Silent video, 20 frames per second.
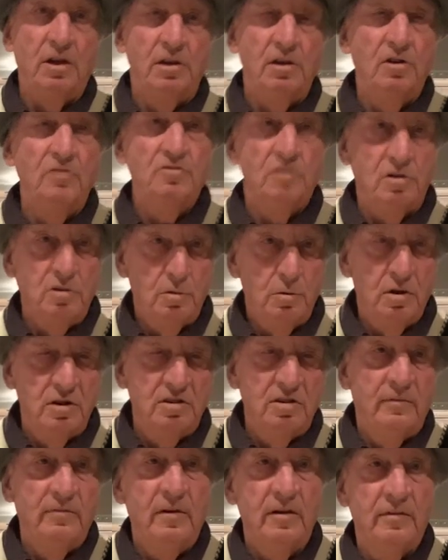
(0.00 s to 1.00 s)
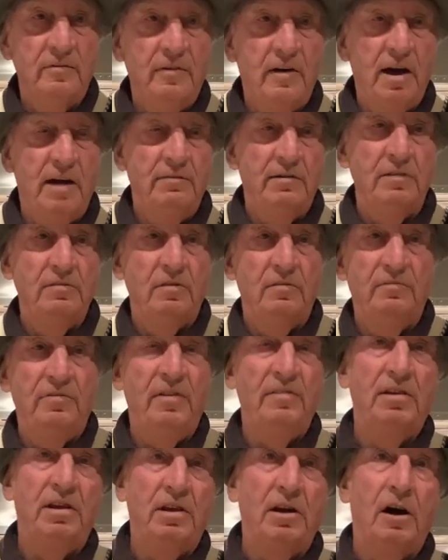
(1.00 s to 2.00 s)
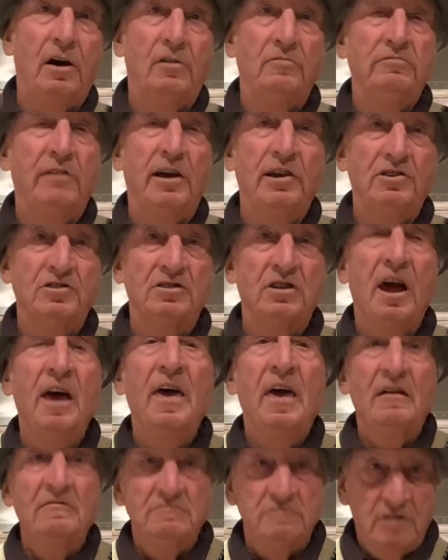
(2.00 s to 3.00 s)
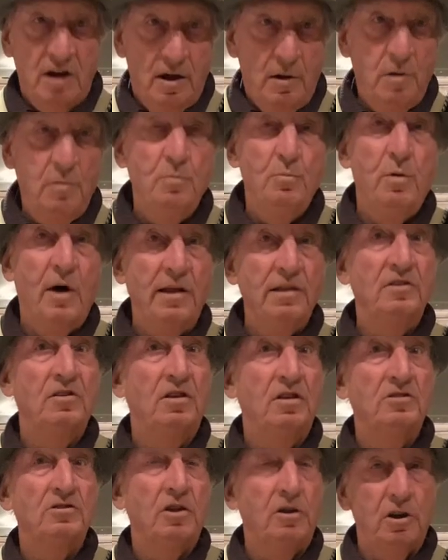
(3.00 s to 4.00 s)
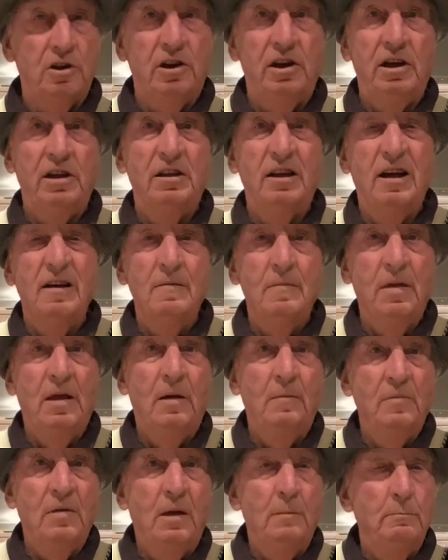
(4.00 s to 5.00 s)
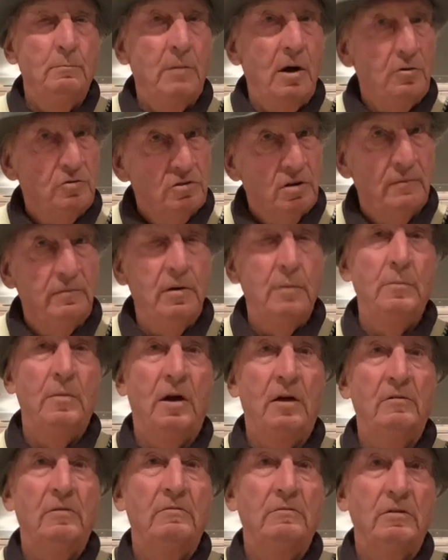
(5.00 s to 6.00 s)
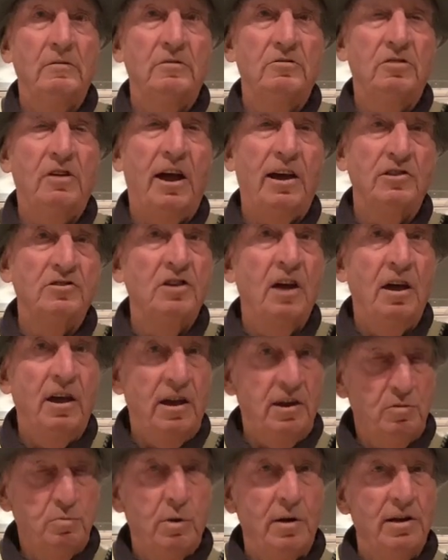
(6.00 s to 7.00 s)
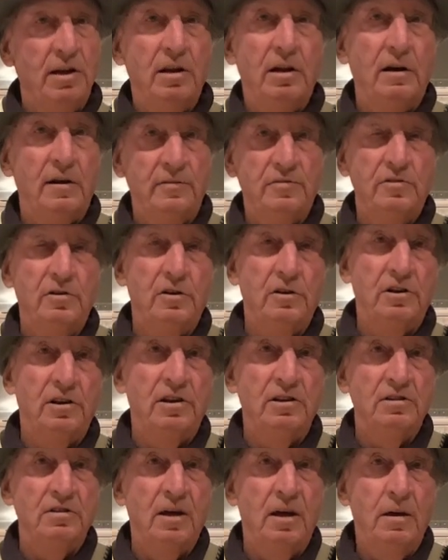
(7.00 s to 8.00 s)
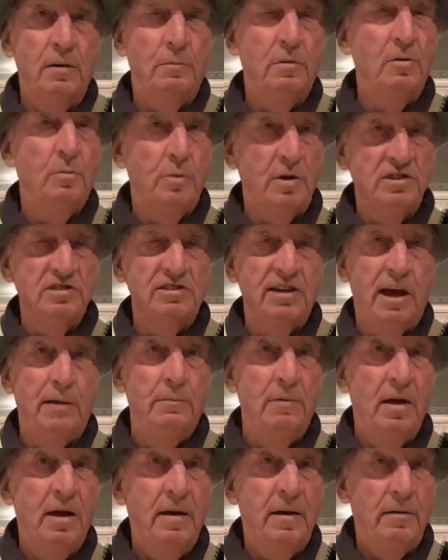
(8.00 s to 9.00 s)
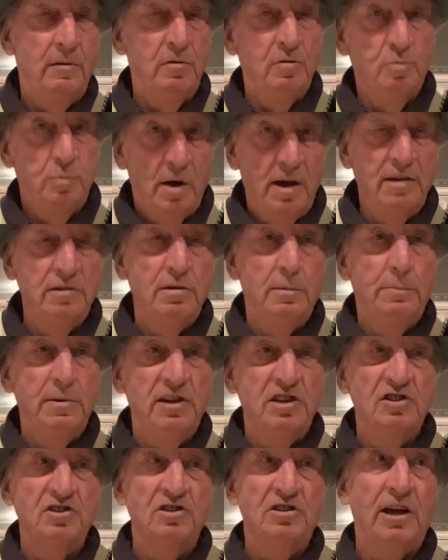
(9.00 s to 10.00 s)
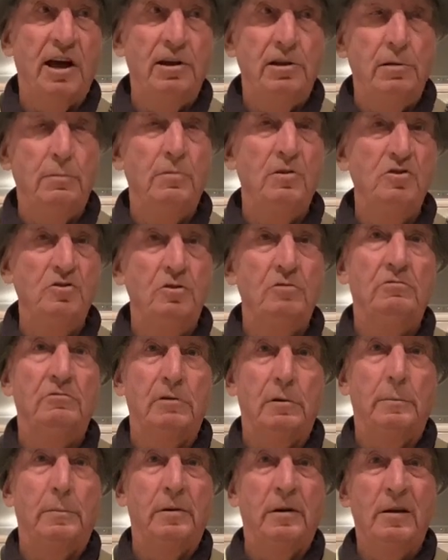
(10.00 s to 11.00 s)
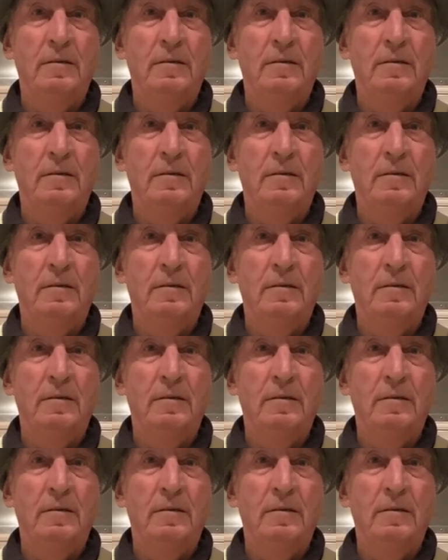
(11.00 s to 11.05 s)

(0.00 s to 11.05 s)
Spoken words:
Because they used to do a 550-yard race in one circuit. Most of them tracks is 1.5 circuits. At West Ham, it's the biggest stadium in Europe.